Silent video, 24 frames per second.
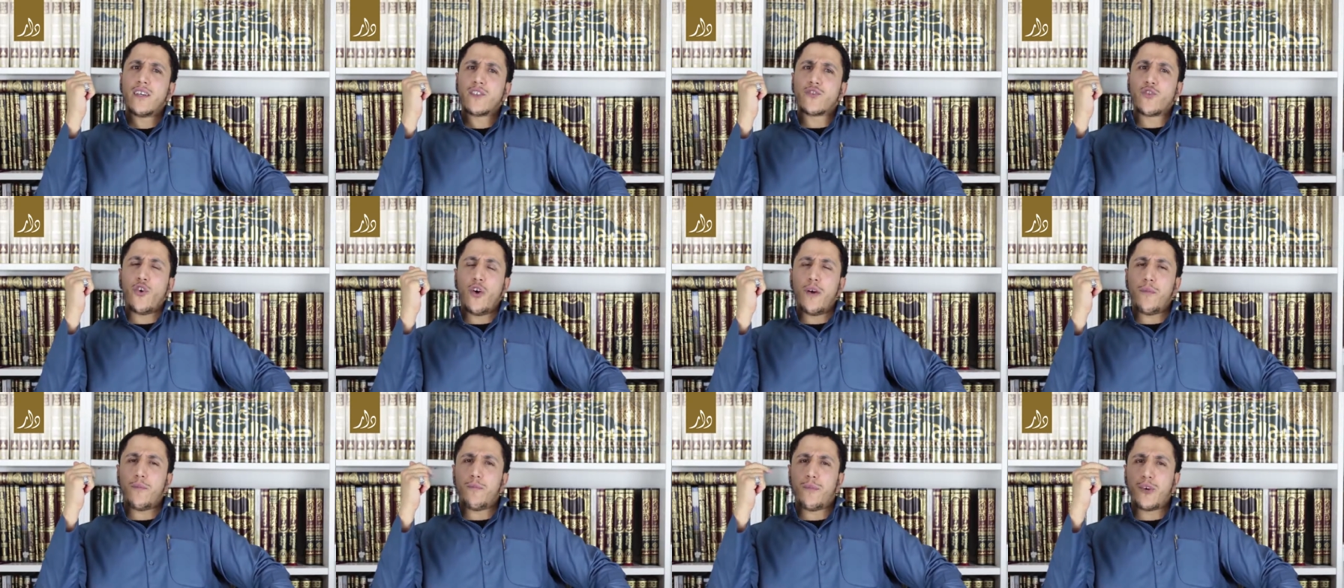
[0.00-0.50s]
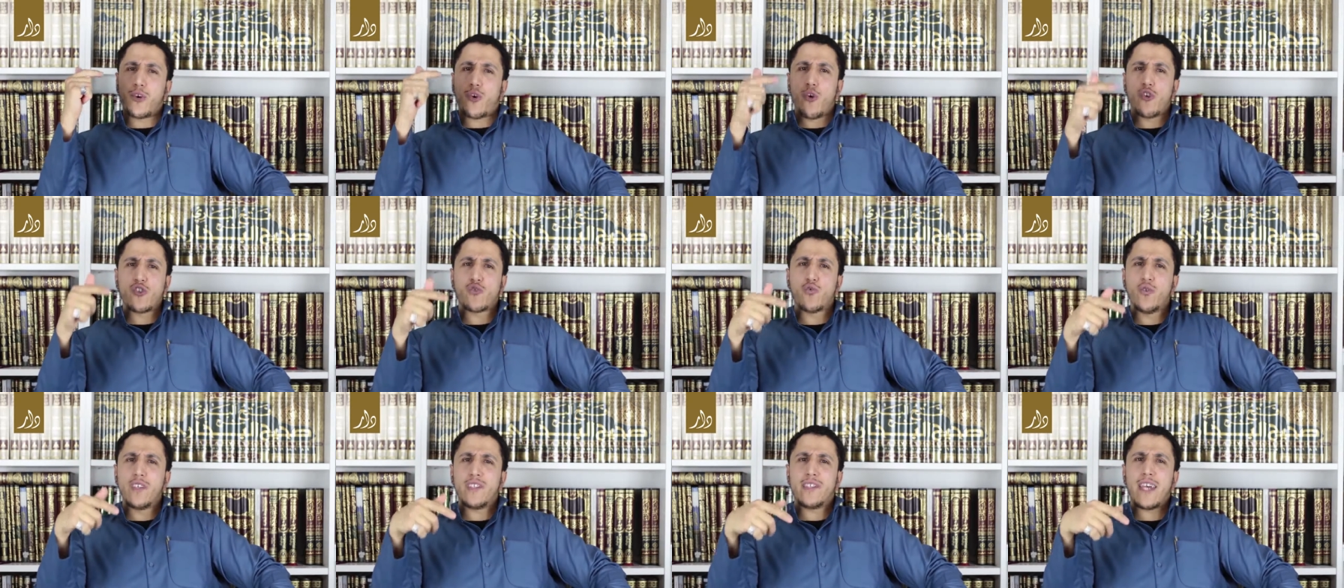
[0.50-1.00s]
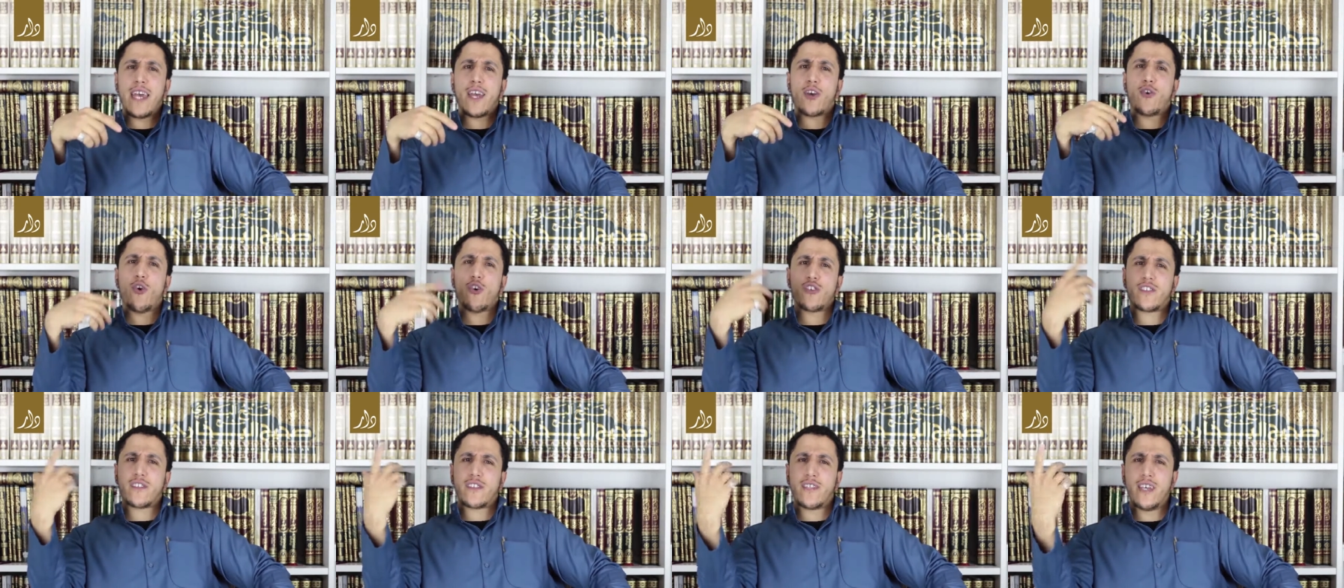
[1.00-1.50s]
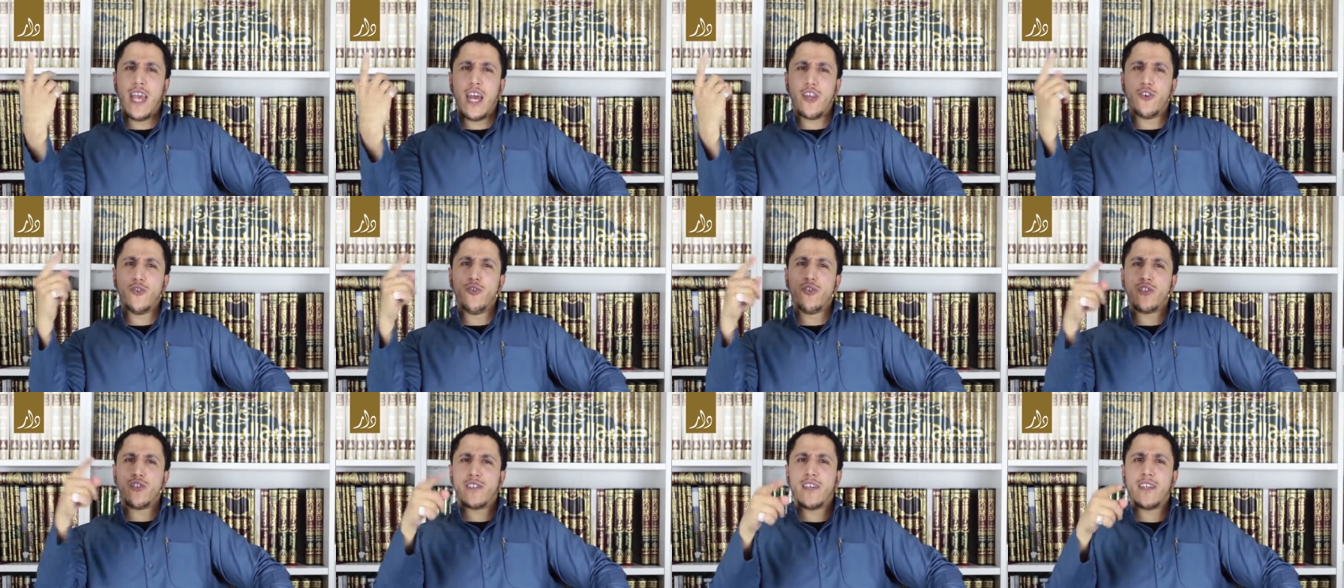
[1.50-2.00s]
So because we say God see
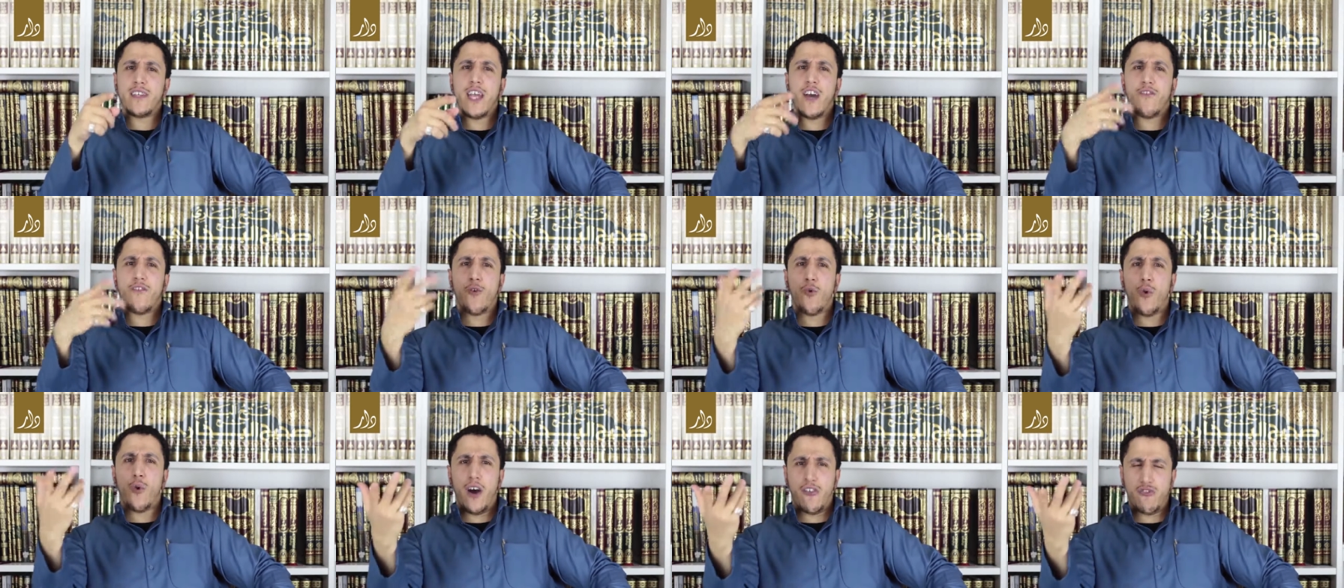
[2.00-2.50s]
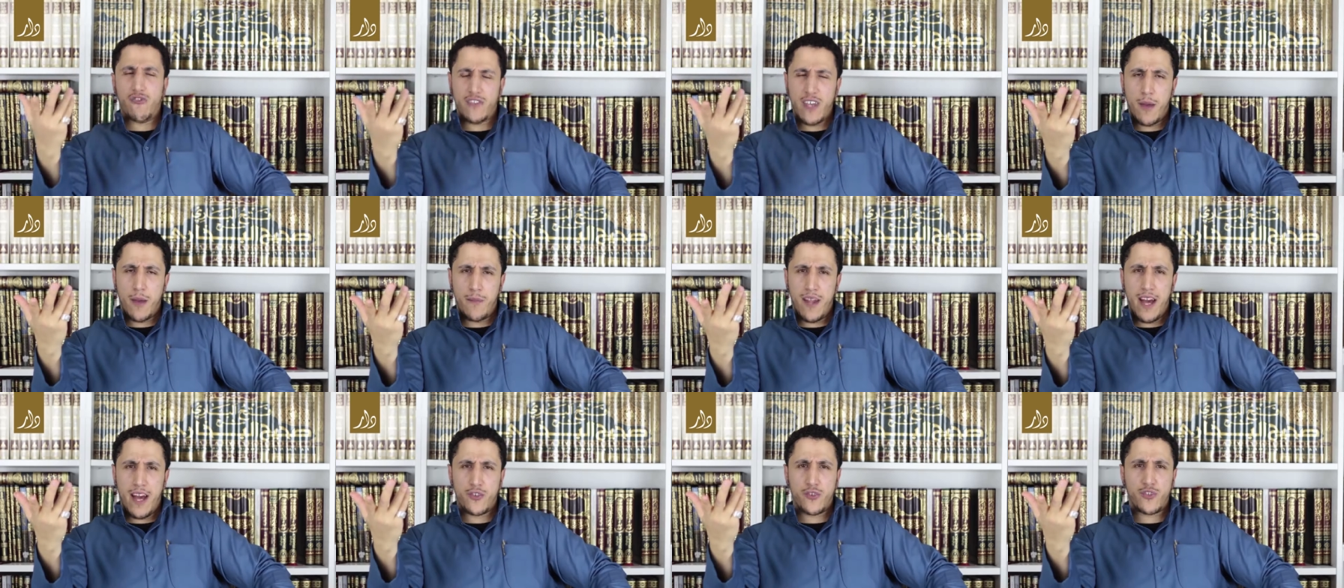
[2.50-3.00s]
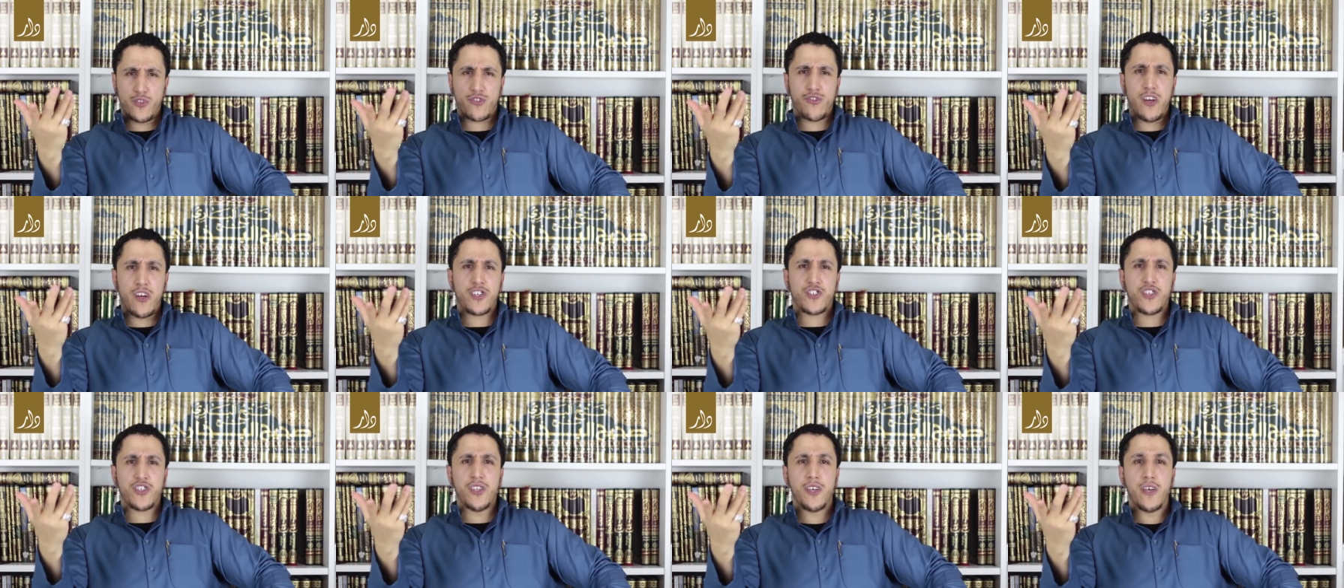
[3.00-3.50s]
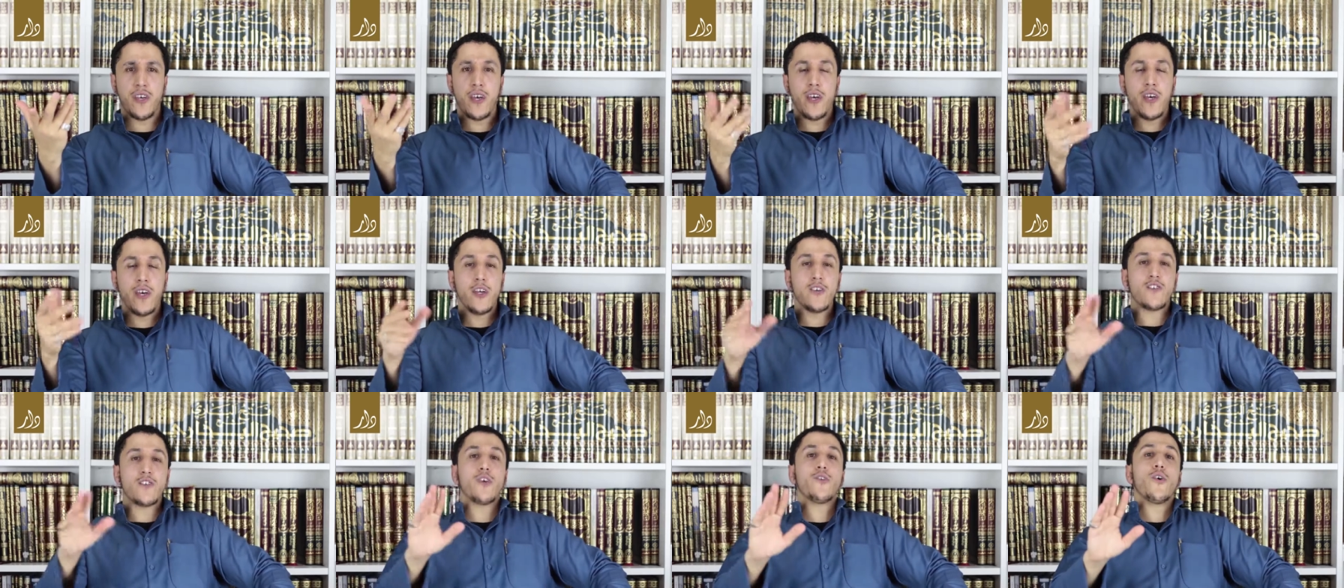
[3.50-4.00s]
and you see, therefore we are resembling Allah to His creation,
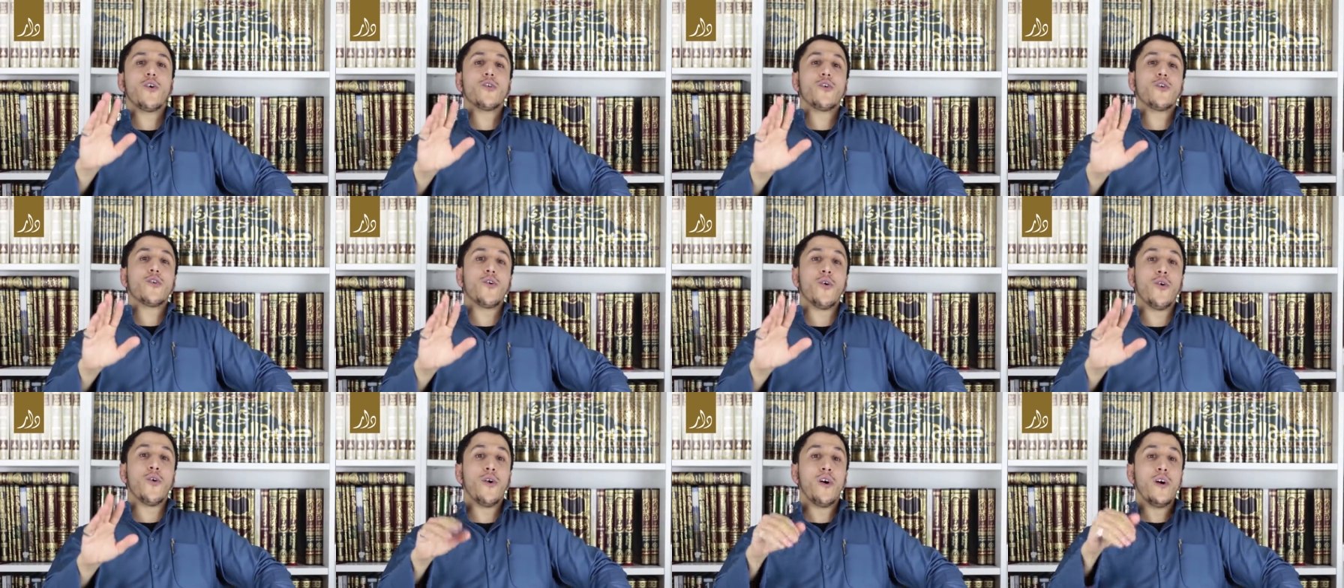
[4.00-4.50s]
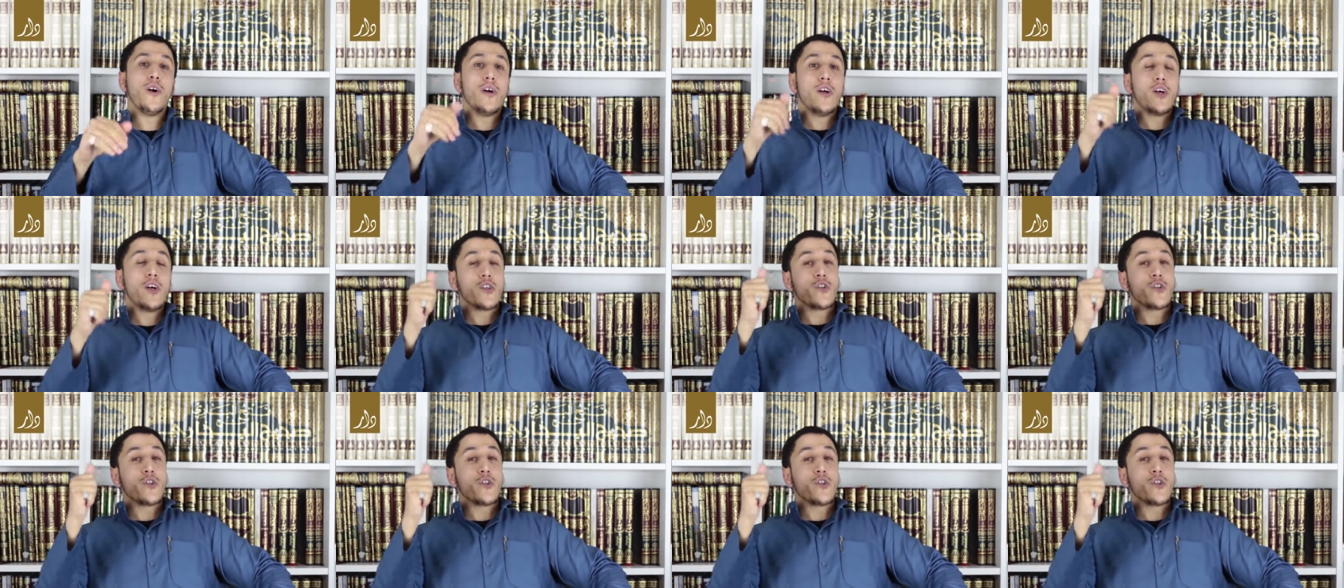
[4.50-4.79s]
we say no, no, no.